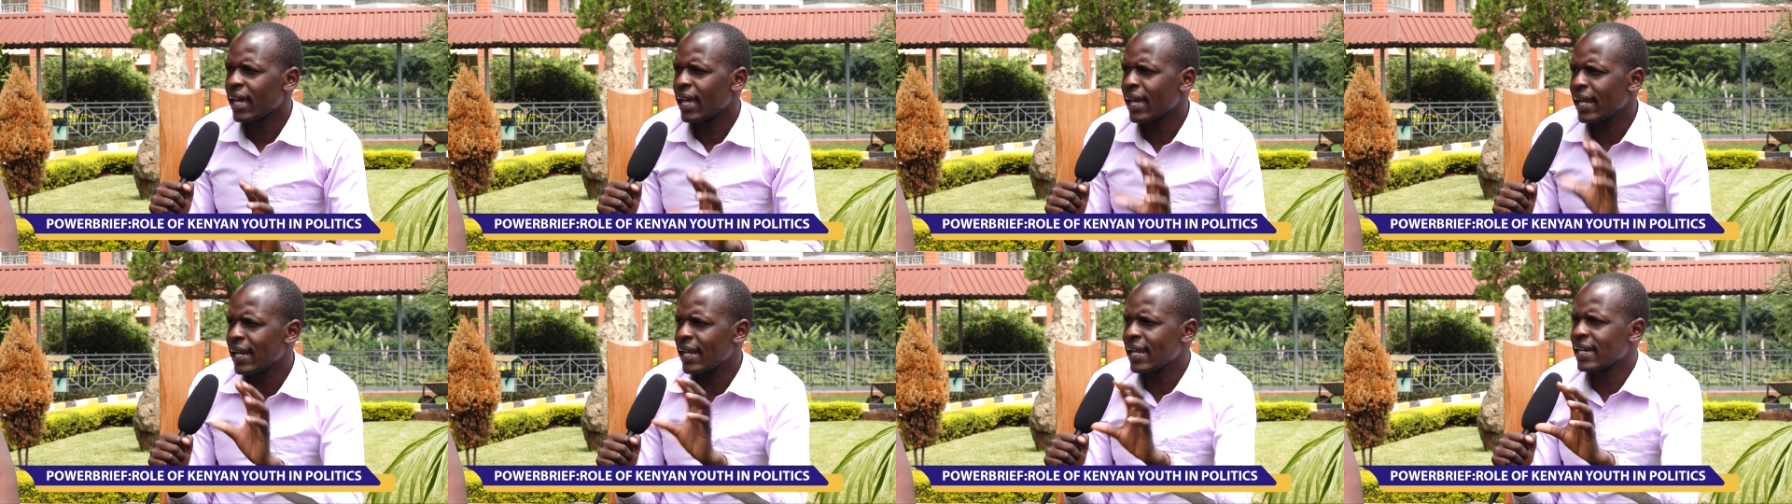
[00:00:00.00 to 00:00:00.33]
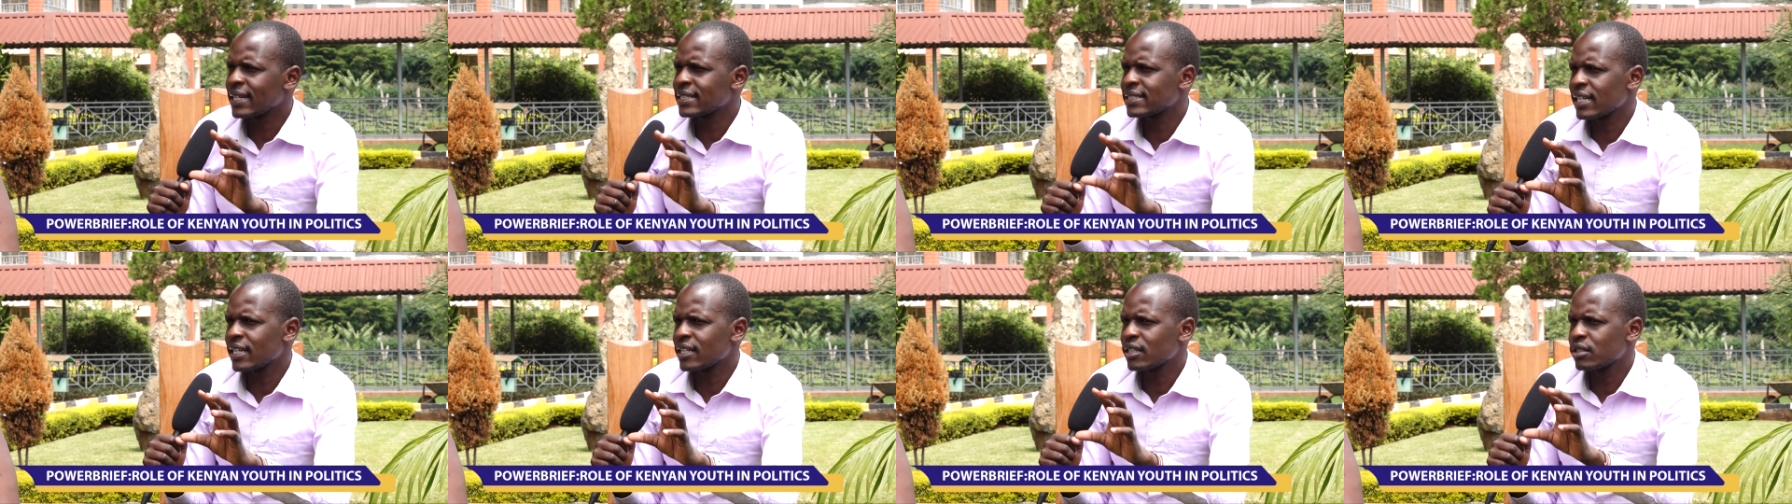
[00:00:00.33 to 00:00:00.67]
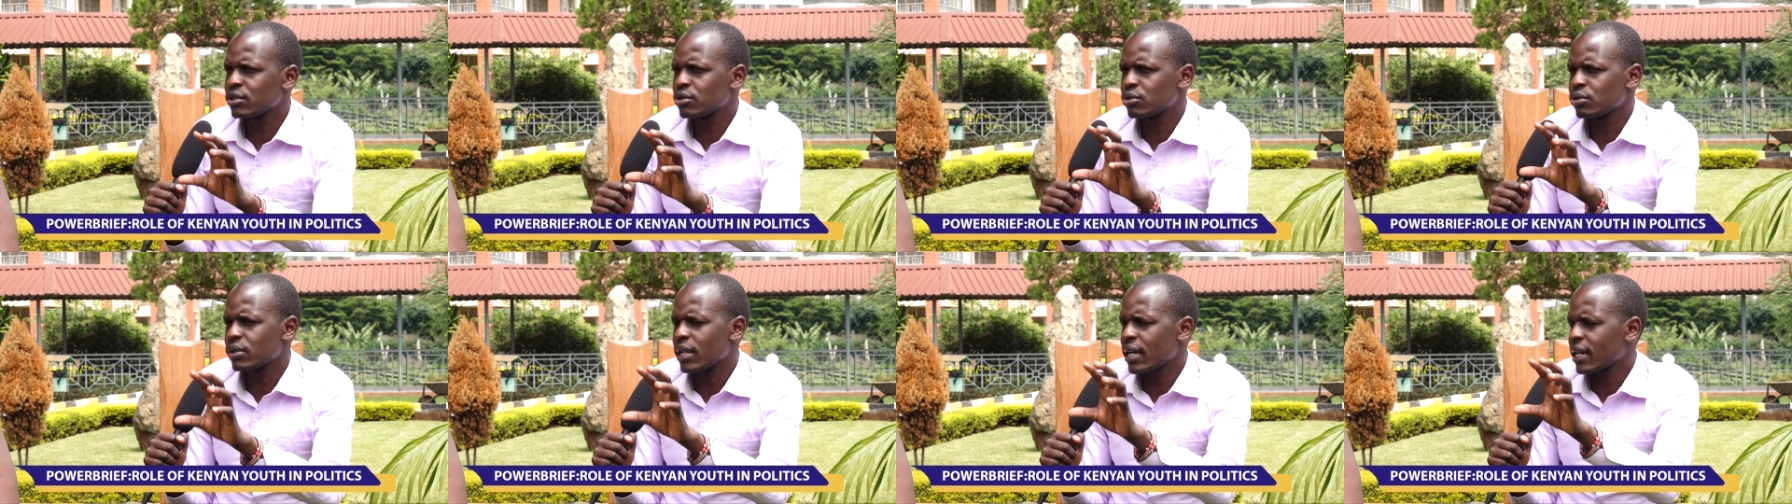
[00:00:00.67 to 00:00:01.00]
elected
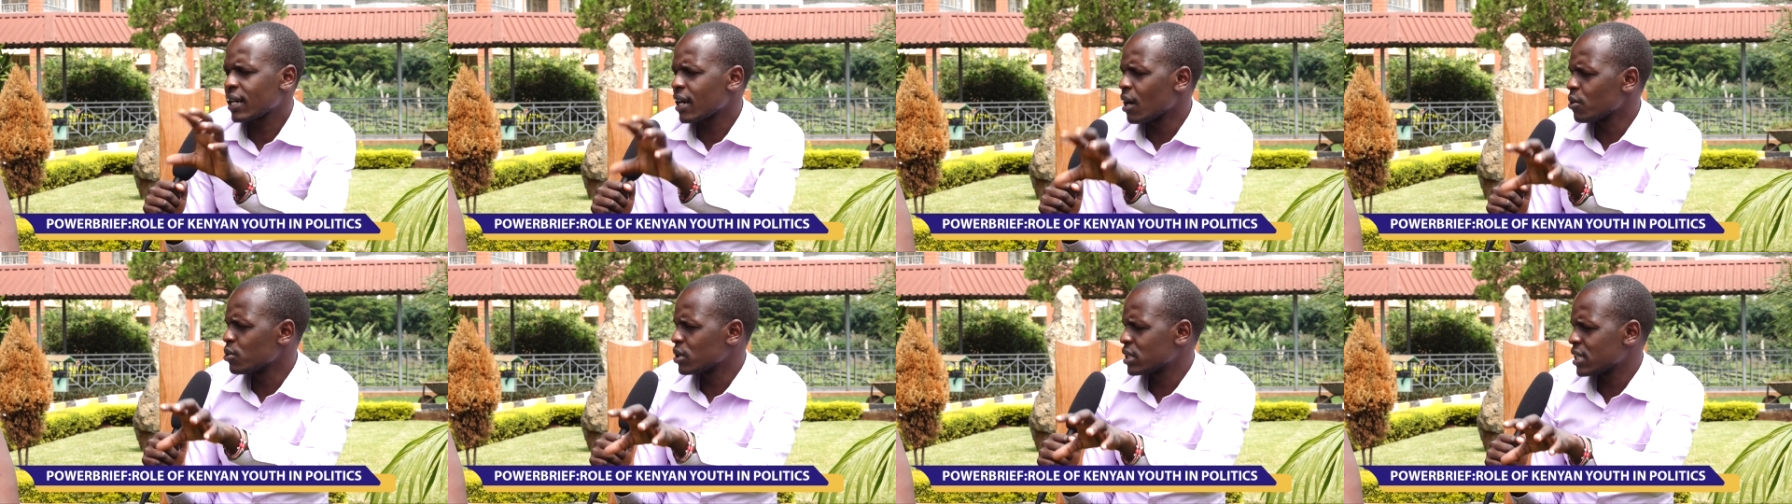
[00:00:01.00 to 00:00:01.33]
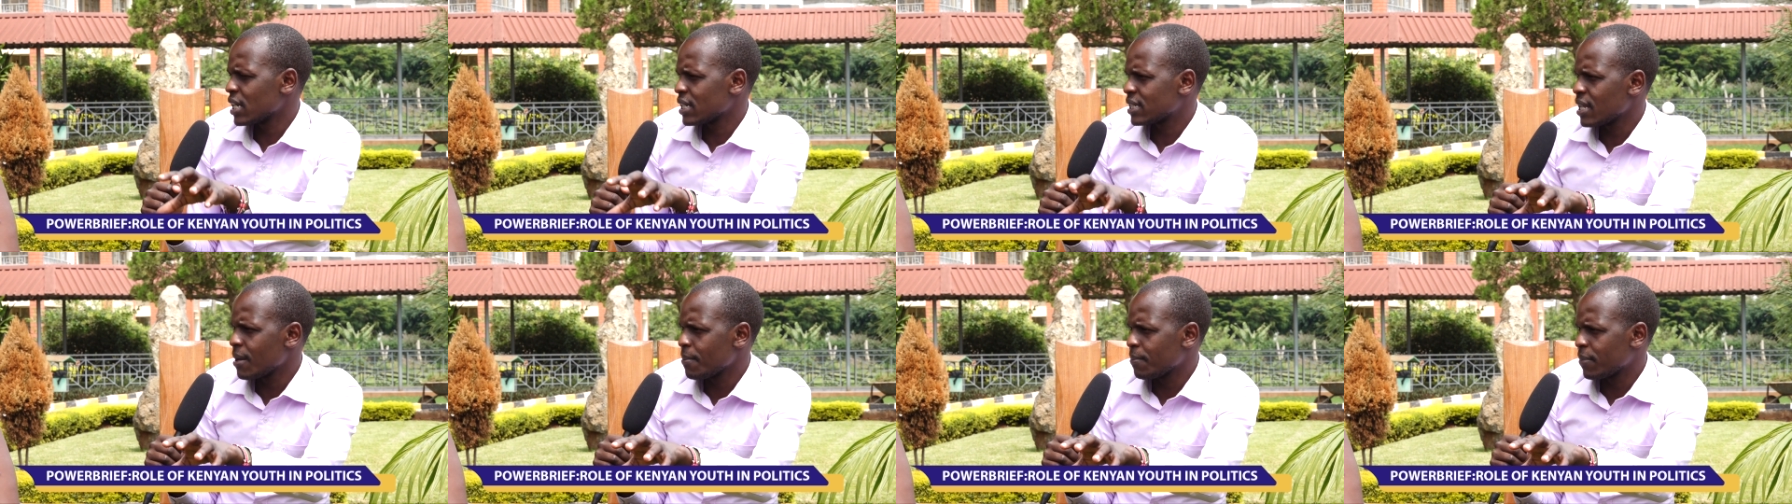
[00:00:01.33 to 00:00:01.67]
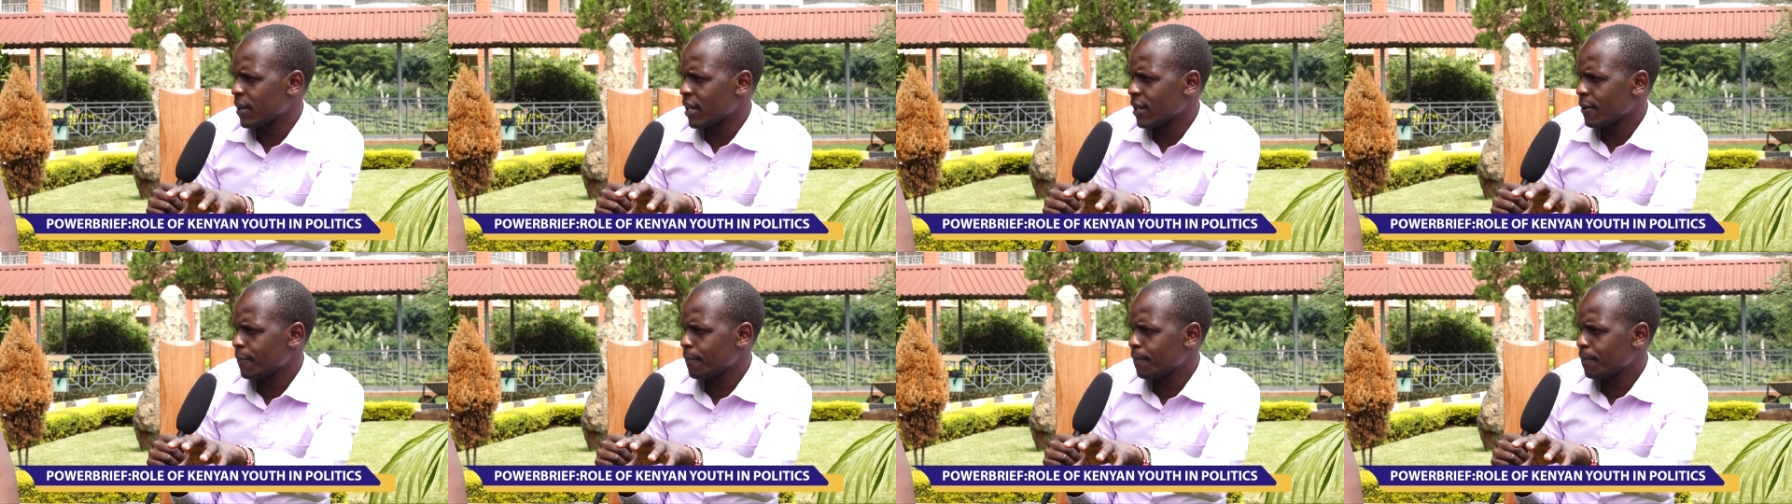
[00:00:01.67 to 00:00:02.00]
to the county
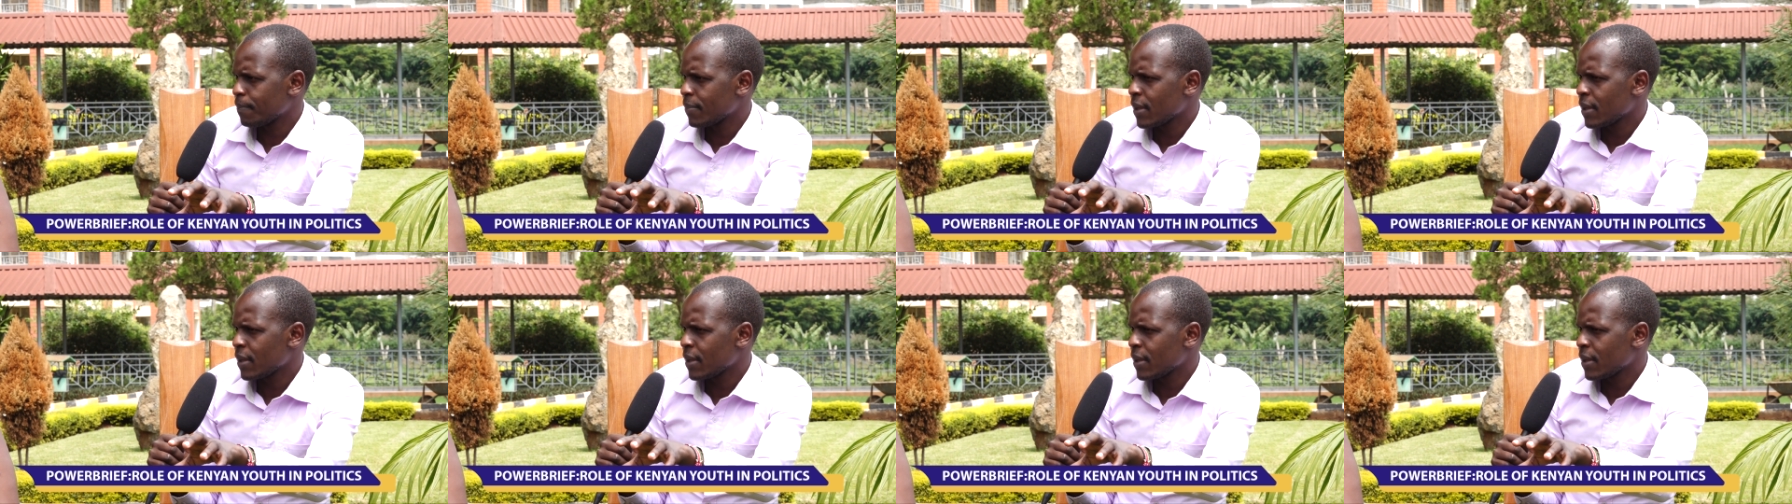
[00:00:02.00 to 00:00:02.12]
assembly.